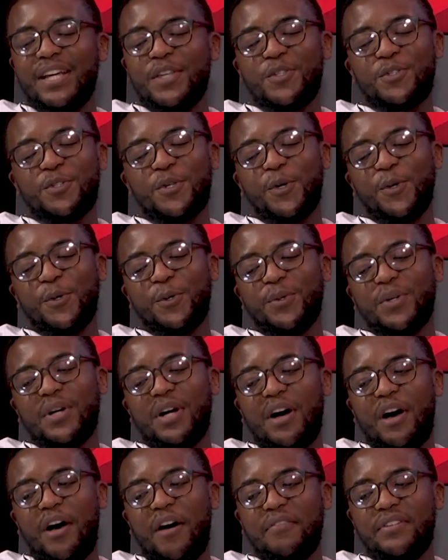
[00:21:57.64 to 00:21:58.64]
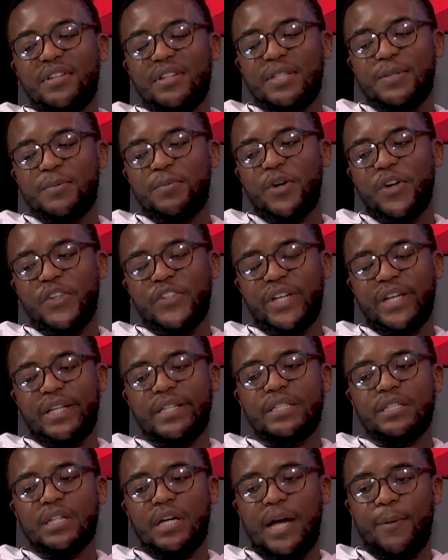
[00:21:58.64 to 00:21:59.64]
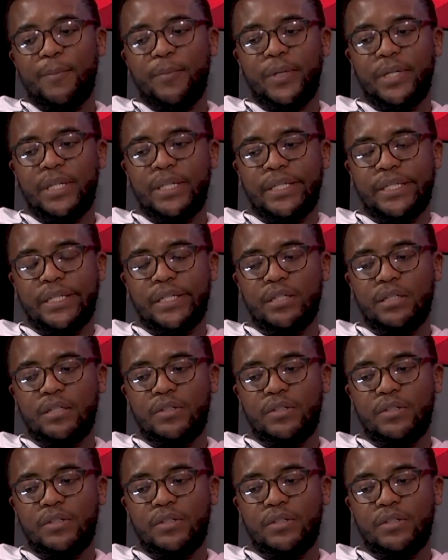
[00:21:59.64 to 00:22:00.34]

So after this project, I mean,